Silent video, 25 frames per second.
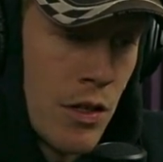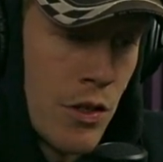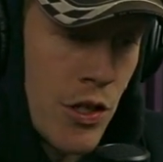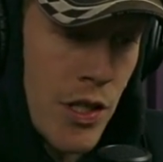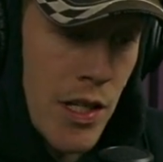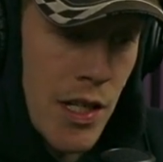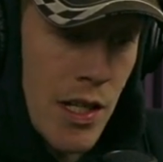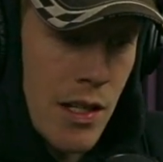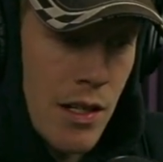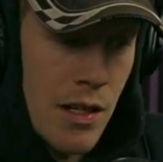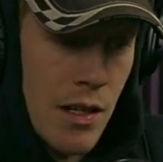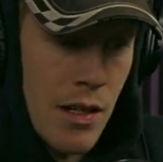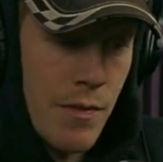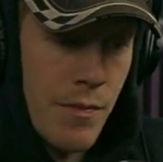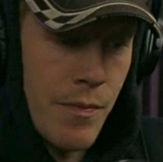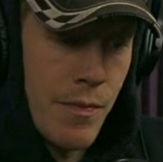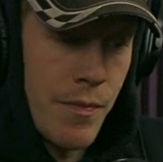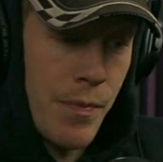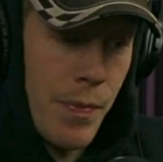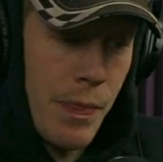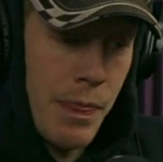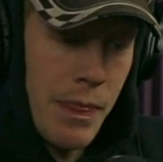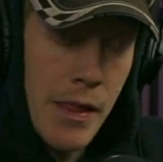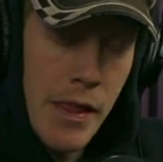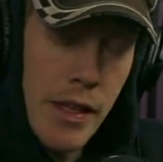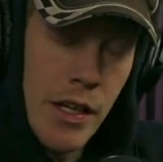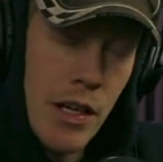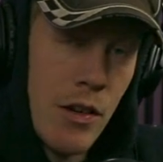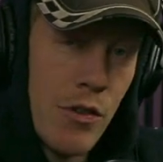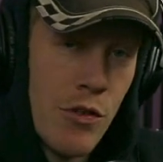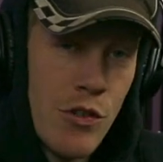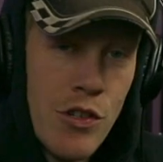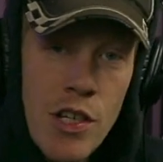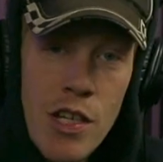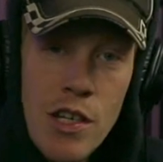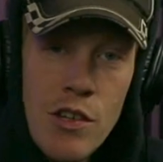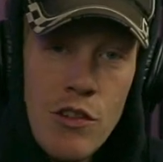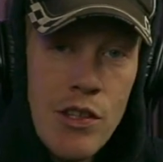She's
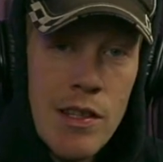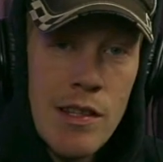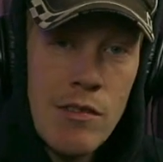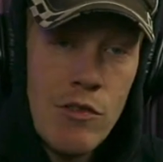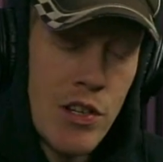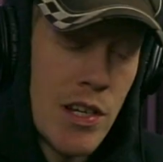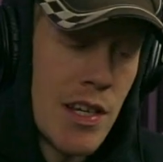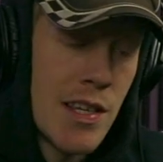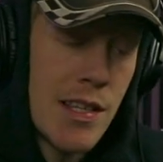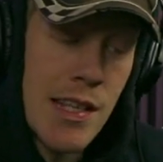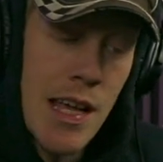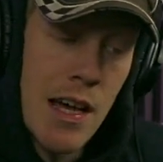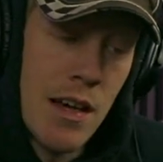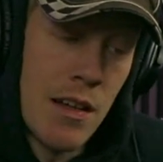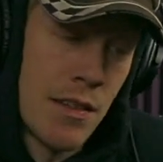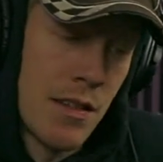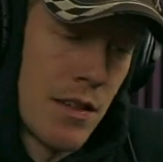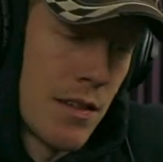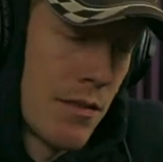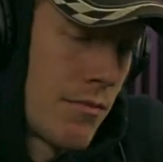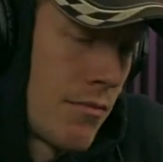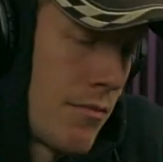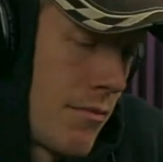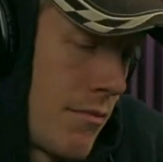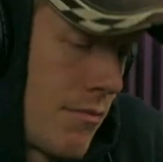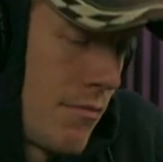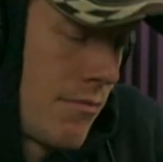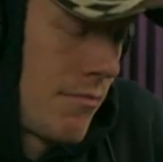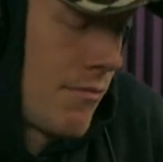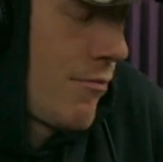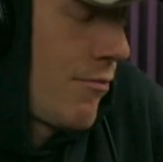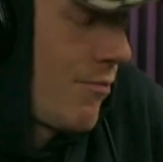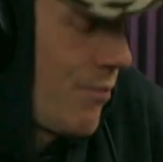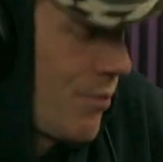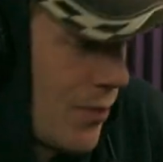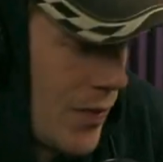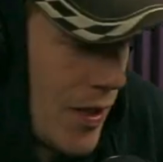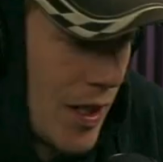talented.
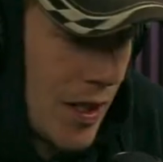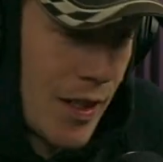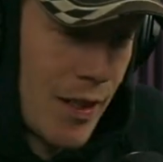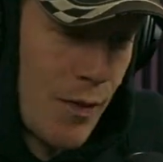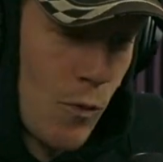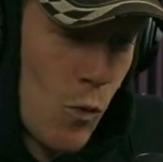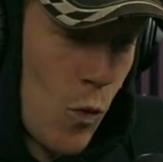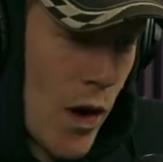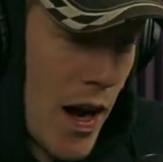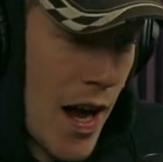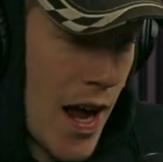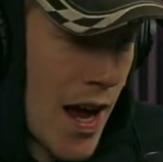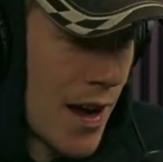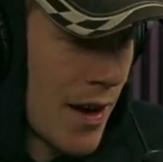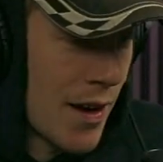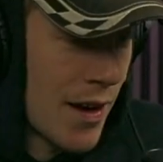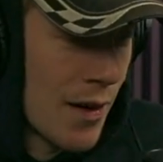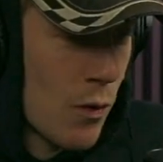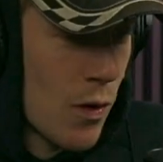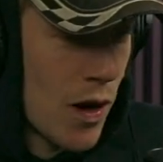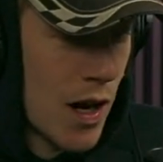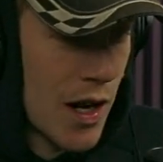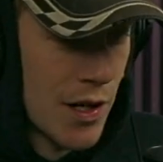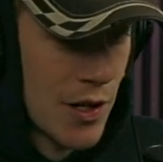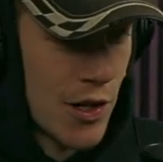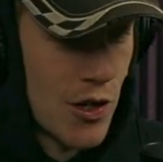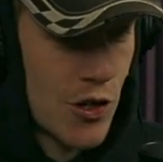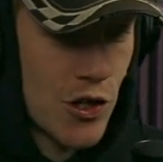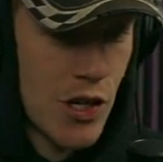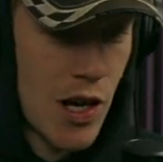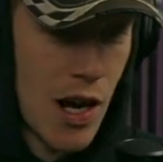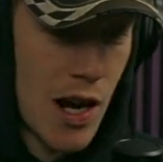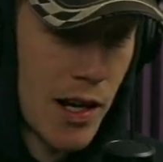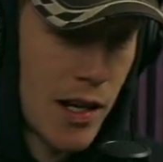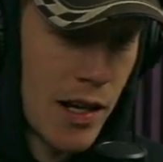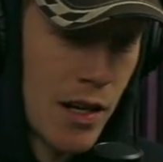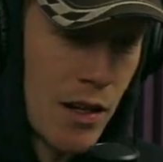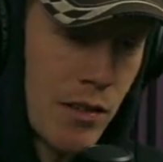When I watched
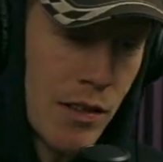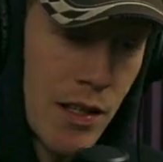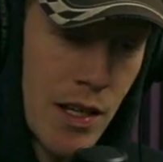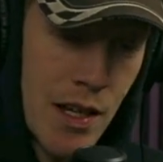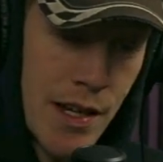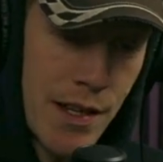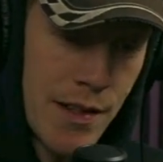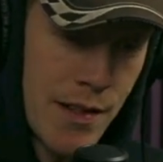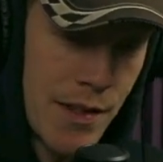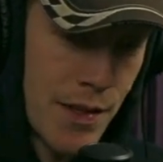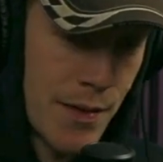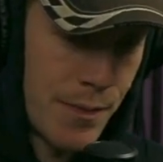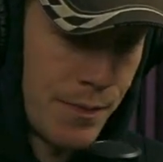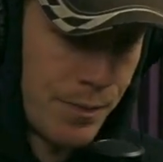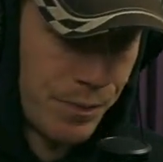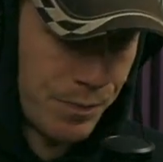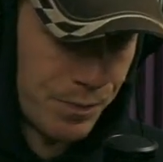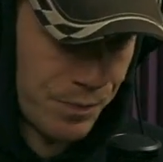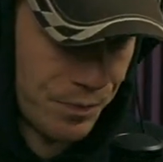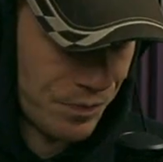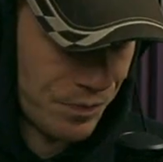Chalk Outlines,